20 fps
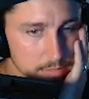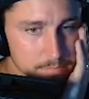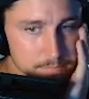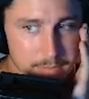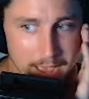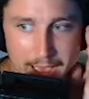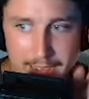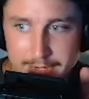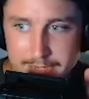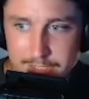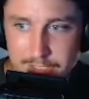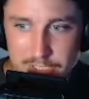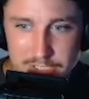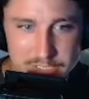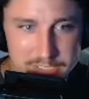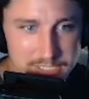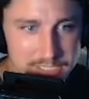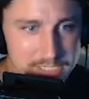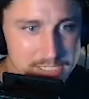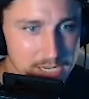Madden just
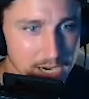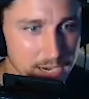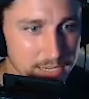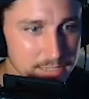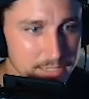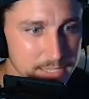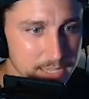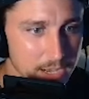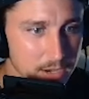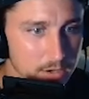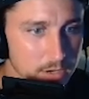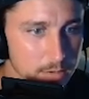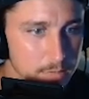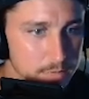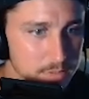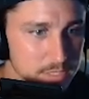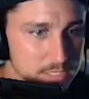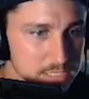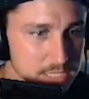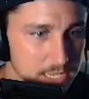decide the outcome
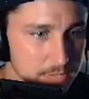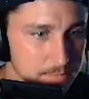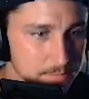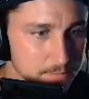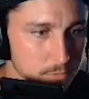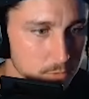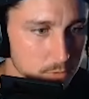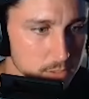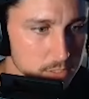of this game for